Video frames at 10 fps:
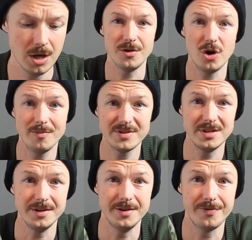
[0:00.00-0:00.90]
Now they're
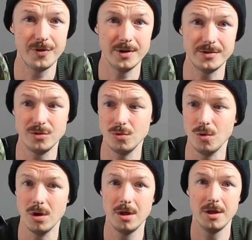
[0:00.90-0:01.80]
obviously different
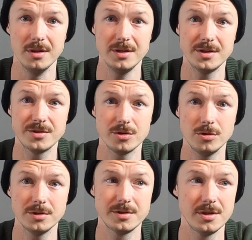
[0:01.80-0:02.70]
to the Alix
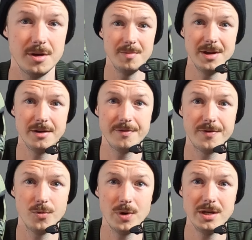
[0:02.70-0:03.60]
soles in many
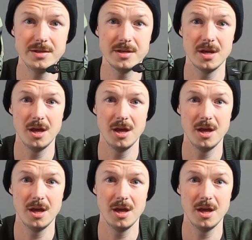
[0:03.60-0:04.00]
different ways.